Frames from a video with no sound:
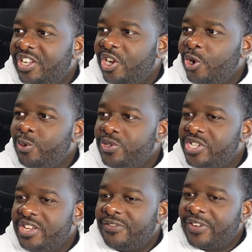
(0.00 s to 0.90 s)

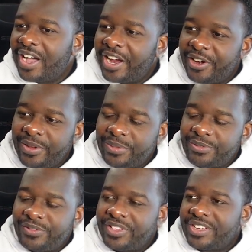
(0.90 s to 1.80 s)
OG Fire Emblem
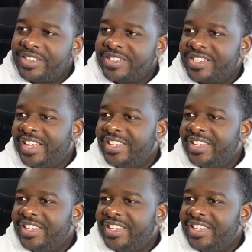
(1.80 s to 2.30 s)
fans,